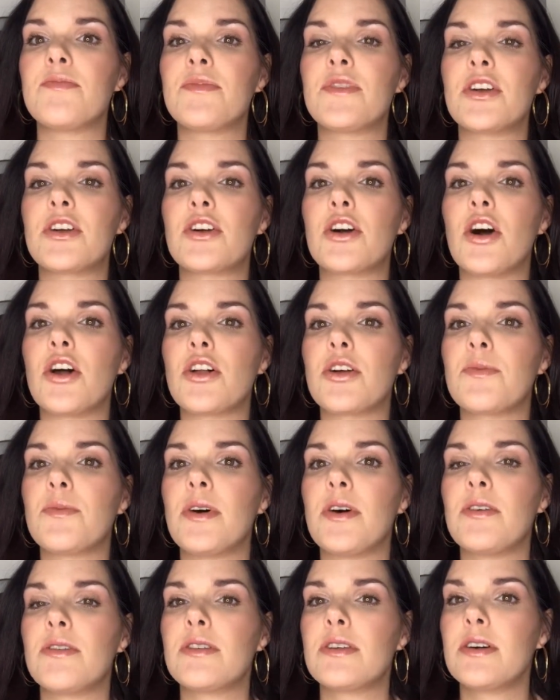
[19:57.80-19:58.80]
your
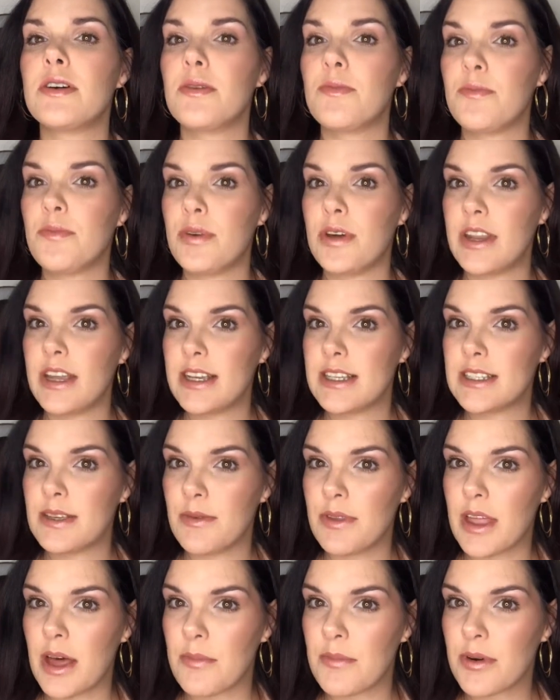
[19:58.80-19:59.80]
collarbone, putting
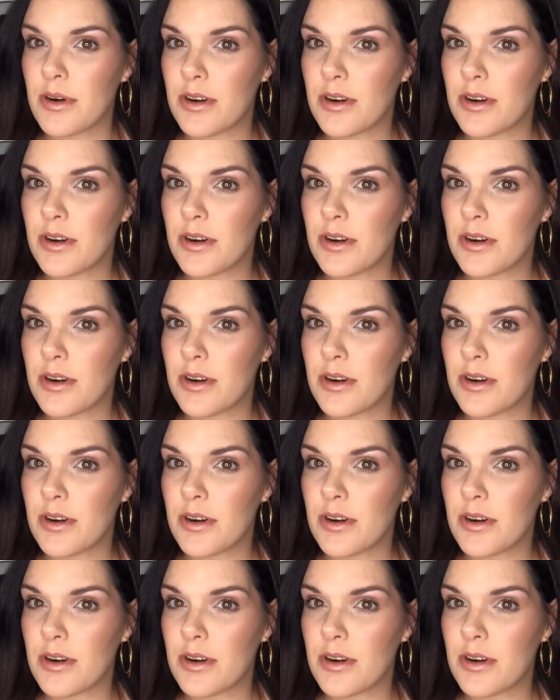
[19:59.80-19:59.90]
some of that